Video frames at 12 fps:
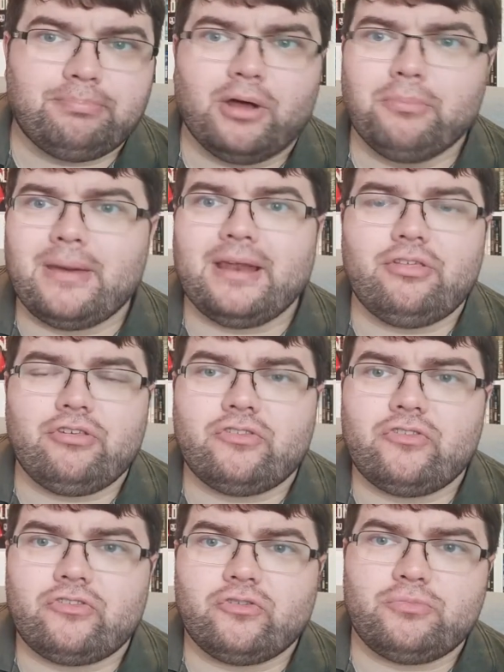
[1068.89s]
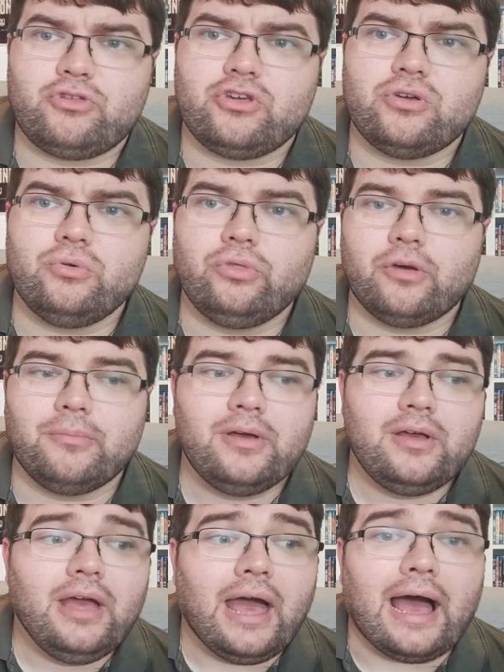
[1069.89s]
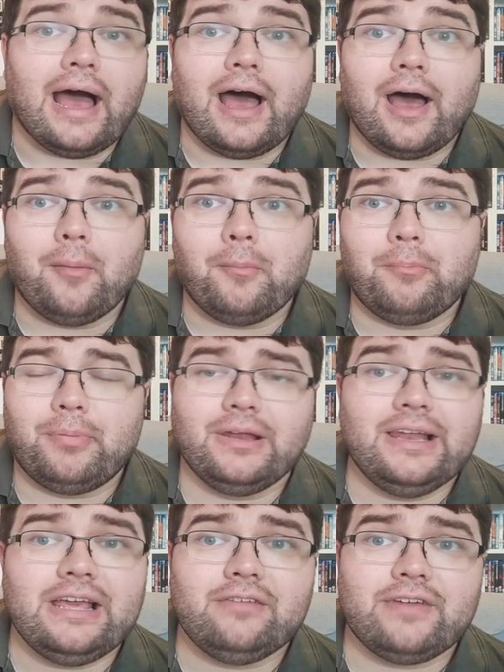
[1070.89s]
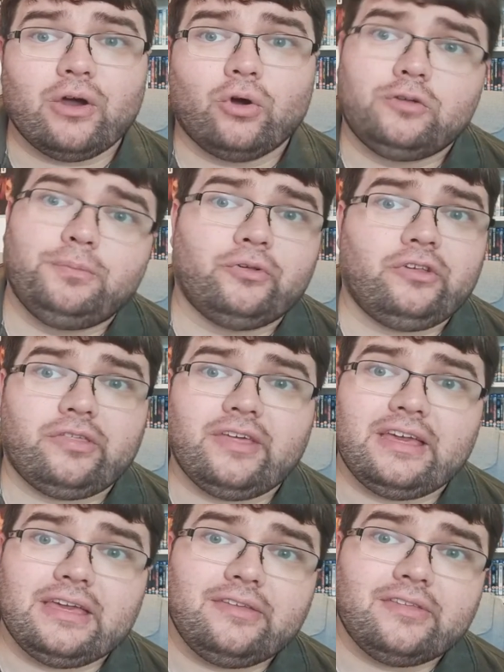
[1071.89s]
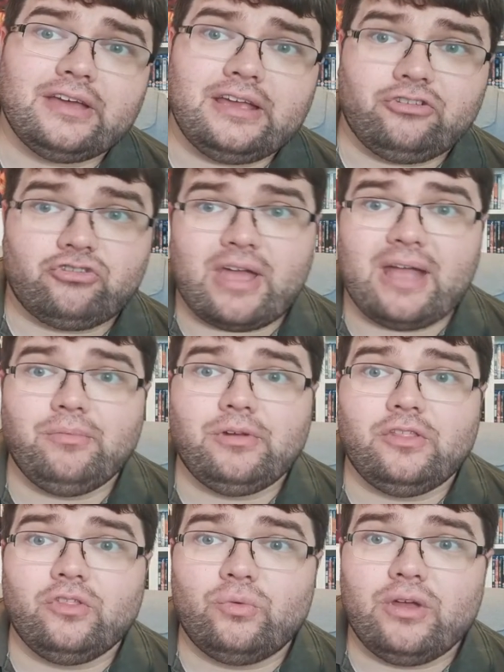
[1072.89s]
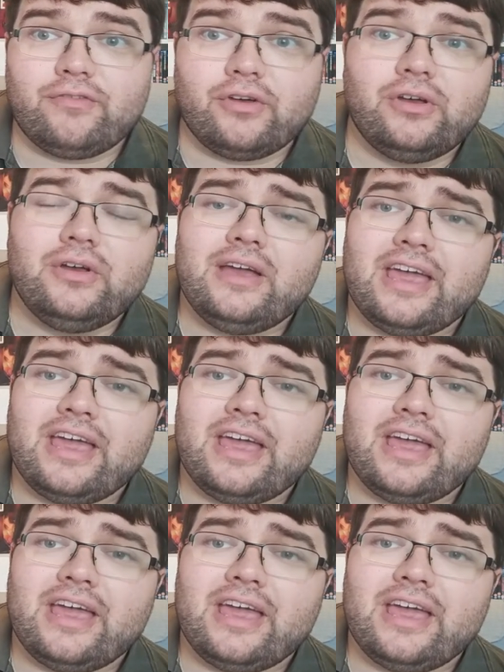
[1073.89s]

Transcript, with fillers: Bond manages to subdue them, but leaving Octopussy thinking that he's drowned in the river,